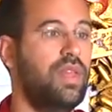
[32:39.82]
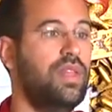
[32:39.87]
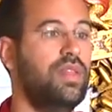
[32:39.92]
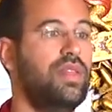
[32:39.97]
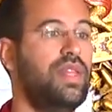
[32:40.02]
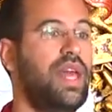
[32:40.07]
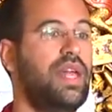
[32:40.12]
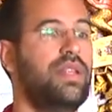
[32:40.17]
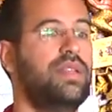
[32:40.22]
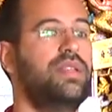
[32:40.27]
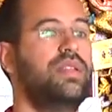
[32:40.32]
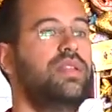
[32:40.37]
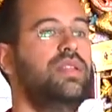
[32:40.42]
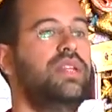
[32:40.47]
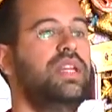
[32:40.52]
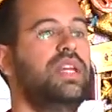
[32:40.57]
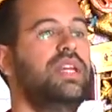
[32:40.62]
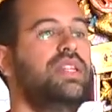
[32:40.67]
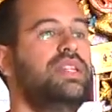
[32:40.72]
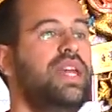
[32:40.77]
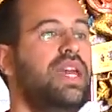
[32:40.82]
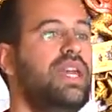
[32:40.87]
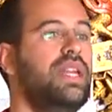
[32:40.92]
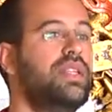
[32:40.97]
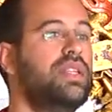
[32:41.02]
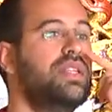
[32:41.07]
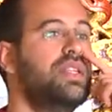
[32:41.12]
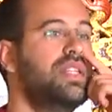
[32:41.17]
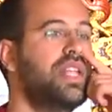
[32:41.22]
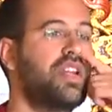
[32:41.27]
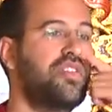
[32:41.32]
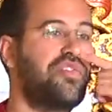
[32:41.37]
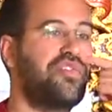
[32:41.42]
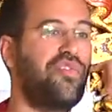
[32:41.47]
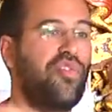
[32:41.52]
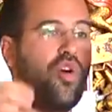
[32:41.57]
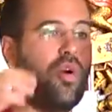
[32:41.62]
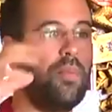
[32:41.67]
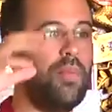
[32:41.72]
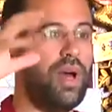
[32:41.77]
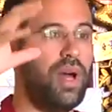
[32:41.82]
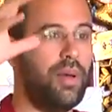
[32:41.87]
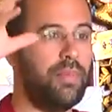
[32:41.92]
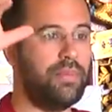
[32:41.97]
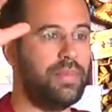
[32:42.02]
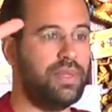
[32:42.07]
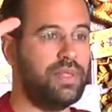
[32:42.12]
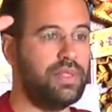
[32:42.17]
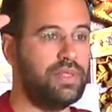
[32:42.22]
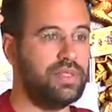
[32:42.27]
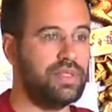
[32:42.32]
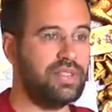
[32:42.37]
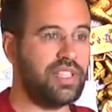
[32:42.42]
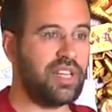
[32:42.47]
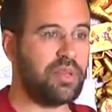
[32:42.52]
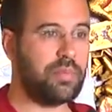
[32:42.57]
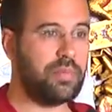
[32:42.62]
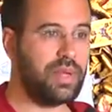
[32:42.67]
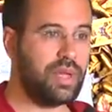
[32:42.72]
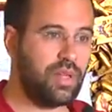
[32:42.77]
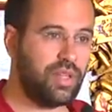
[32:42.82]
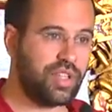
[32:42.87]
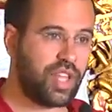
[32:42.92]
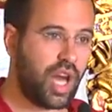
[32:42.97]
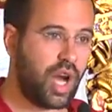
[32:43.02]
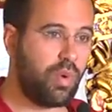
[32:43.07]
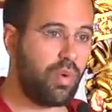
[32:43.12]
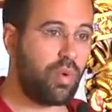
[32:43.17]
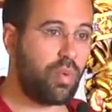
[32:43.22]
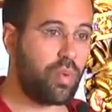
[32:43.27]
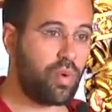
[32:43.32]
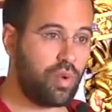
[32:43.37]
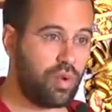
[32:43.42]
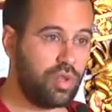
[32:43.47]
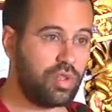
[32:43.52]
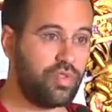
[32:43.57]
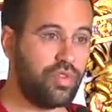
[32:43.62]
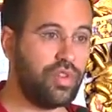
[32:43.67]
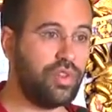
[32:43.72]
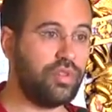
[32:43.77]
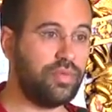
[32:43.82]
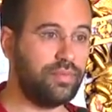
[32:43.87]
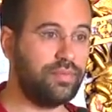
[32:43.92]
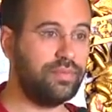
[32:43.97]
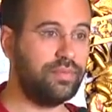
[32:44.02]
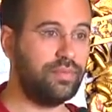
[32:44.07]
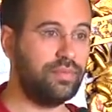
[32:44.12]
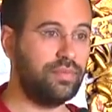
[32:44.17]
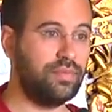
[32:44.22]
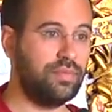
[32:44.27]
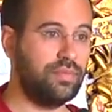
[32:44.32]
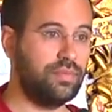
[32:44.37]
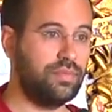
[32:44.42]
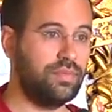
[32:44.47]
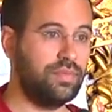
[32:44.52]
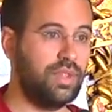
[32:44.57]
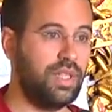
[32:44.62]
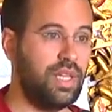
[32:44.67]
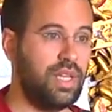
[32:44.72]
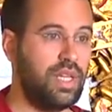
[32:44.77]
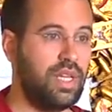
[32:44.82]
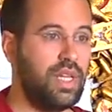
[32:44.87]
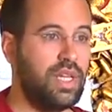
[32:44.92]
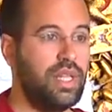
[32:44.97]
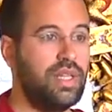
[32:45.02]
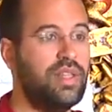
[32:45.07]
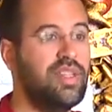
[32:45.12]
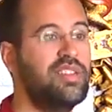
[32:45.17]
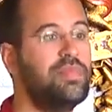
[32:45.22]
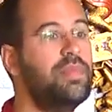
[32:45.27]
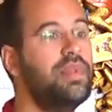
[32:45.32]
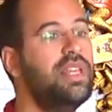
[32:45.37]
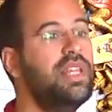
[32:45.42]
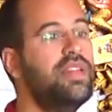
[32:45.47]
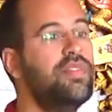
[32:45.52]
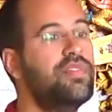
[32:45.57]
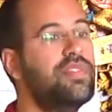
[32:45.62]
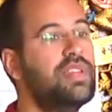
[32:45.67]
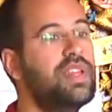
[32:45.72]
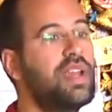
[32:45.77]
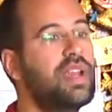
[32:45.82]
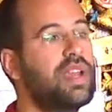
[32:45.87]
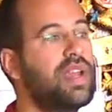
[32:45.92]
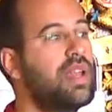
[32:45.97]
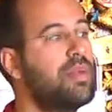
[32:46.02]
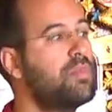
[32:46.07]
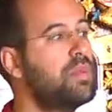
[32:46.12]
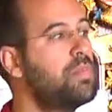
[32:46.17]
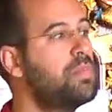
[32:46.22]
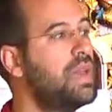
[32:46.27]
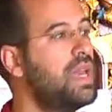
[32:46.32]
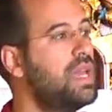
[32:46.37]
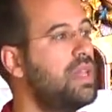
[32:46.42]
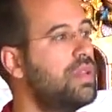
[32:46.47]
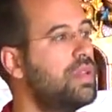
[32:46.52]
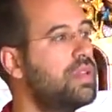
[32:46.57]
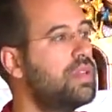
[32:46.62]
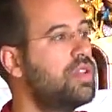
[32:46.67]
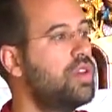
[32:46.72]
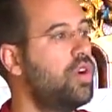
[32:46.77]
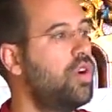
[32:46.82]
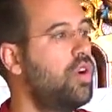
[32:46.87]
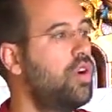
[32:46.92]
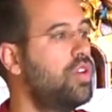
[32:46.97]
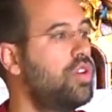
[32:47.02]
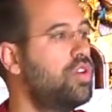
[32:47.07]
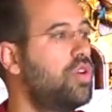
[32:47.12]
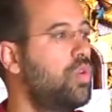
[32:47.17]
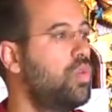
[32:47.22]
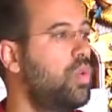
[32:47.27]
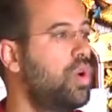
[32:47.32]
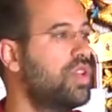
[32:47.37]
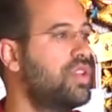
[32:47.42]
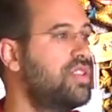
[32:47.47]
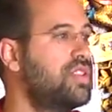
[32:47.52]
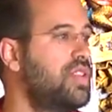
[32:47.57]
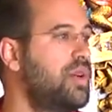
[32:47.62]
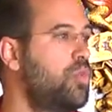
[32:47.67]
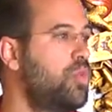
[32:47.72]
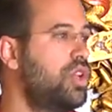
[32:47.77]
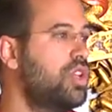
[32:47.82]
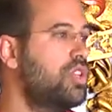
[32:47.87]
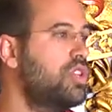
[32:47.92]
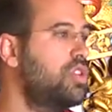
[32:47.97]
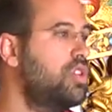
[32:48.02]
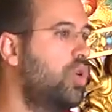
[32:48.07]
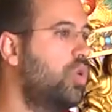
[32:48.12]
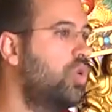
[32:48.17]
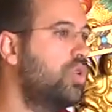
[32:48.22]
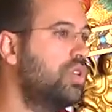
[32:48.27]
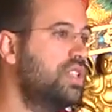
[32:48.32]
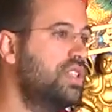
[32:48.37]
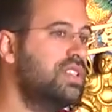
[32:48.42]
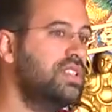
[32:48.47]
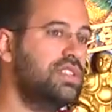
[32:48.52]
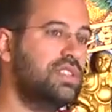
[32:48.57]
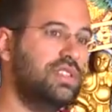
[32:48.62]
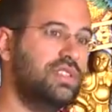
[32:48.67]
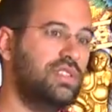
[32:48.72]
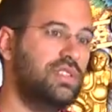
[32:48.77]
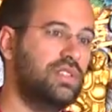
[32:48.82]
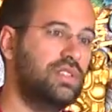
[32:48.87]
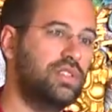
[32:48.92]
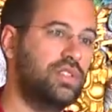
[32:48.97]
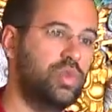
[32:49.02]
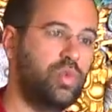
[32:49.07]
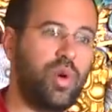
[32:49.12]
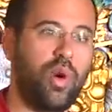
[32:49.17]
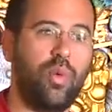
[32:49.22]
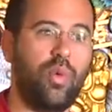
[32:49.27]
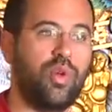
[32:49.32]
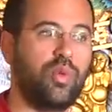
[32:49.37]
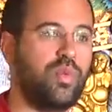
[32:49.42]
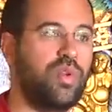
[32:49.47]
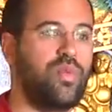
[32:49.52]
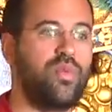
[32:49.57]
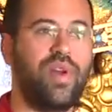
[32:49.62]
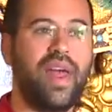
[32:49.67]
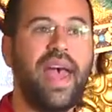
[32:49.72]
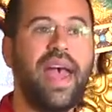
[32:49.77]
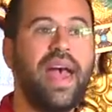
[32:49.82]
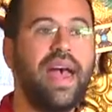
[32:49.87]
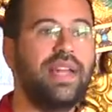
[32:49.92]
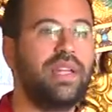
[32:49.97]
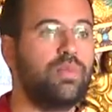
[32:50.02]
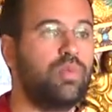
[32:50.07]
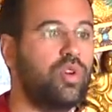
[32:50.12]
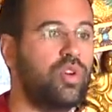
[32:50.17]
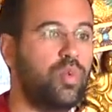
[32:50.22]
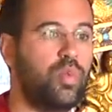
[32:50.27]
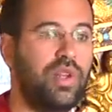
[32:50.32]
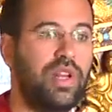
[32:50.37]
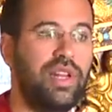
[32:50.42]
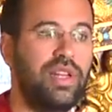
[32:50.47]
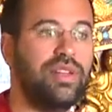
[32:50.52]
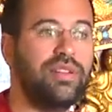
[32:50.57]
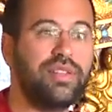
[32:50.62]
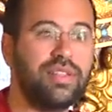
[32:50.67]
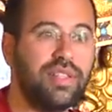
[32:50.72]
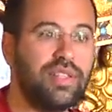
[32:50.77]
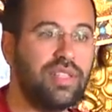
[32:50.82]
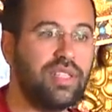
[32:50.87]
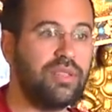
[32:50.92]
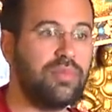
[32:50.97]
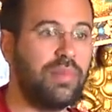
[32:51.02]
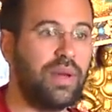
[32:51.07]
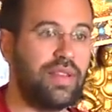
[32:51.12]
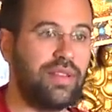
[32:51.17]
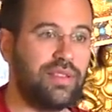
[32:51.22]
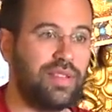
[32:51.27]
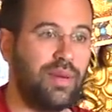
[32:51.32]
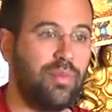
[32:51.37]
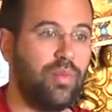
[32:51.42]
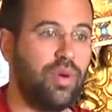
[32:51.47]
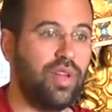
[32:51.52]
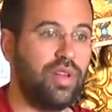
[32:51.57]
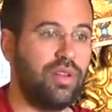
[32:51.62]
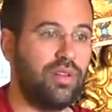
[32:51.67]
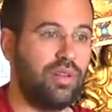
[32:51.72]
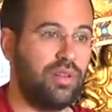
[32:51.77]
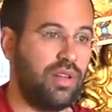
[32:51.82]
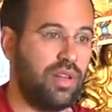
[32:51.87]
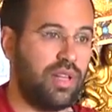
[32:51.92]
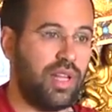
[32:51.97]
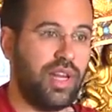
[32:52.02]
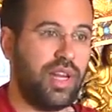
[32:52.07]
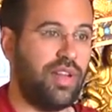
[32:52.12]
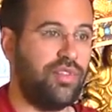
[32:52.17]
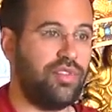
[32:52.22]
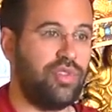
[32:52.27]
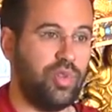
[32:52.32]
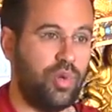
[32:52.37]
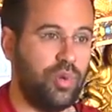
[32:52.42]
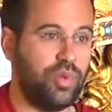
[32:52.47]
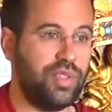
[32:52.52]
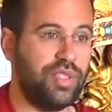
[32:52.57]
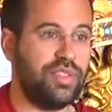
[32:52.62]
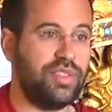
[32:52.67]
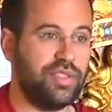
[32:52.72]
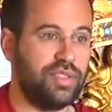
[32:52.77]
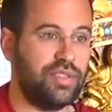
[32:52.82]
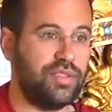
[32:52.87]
that dictate, that form up, that build our worldview. These beliefs, they can be based on what someone told us, or what we read, what we listened by someone that have told us.